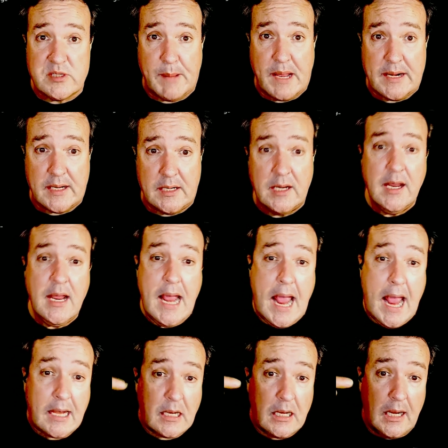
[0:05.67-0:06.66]
about it,
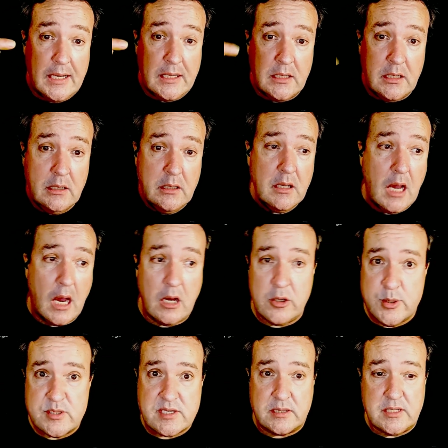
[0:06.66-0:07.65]
and Lynn,
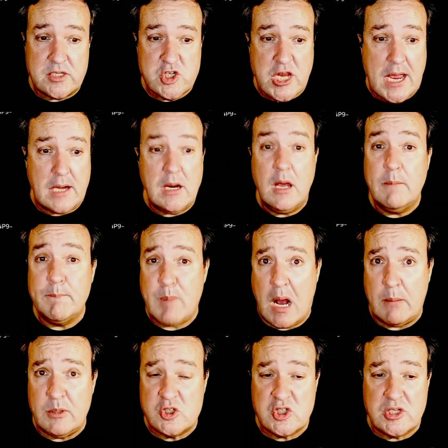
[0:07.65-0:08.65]
who's in the chat,
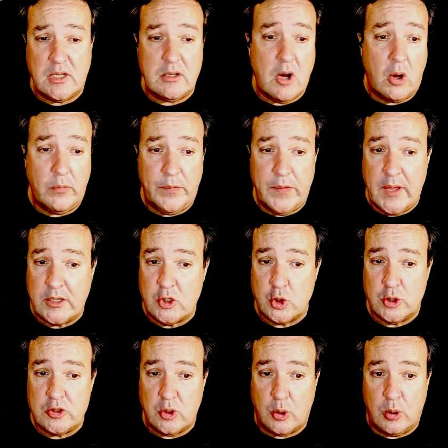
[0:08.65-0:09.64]
published it on the
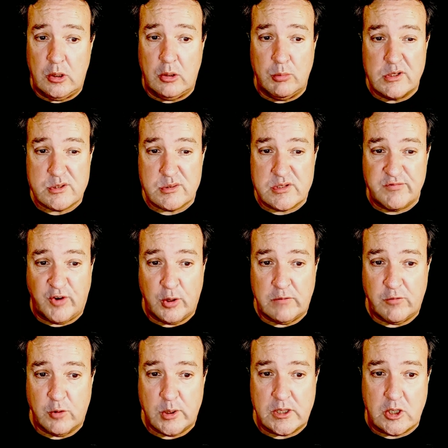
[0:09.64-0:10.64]
Good Oil, which was very,
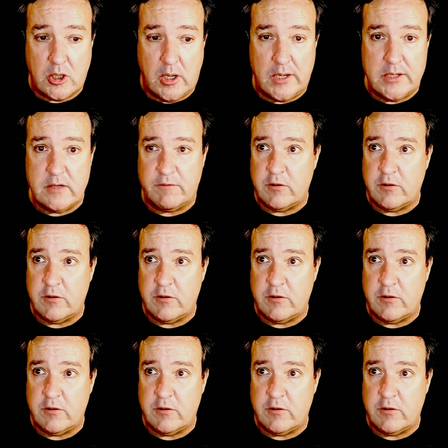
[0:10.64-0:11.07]
very kind of